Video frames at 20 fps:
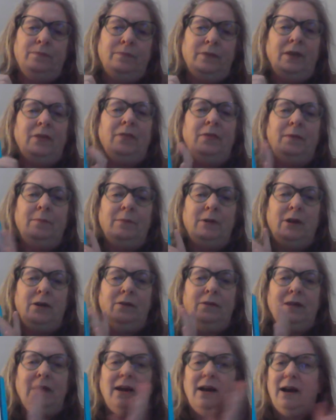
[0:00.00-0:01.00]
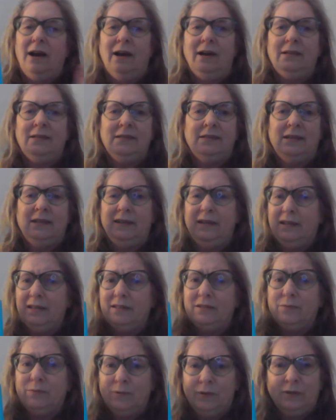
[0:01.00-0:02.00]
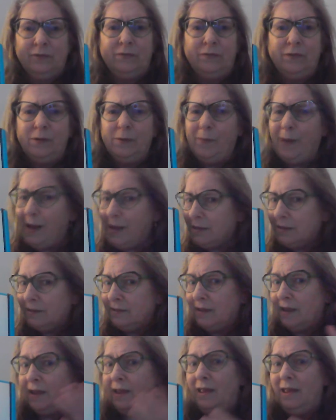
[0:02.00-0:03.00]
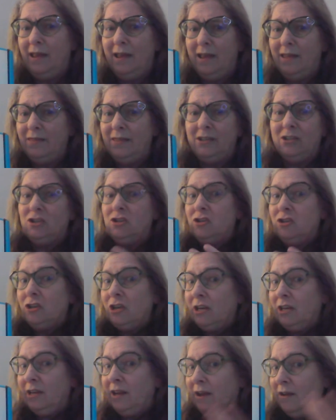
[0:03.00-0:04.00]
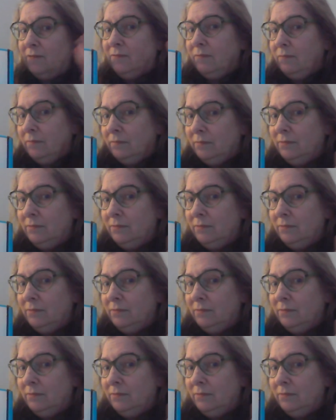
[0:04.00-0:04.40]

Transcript: let them know that I say it's a wonderful box and they should check it out.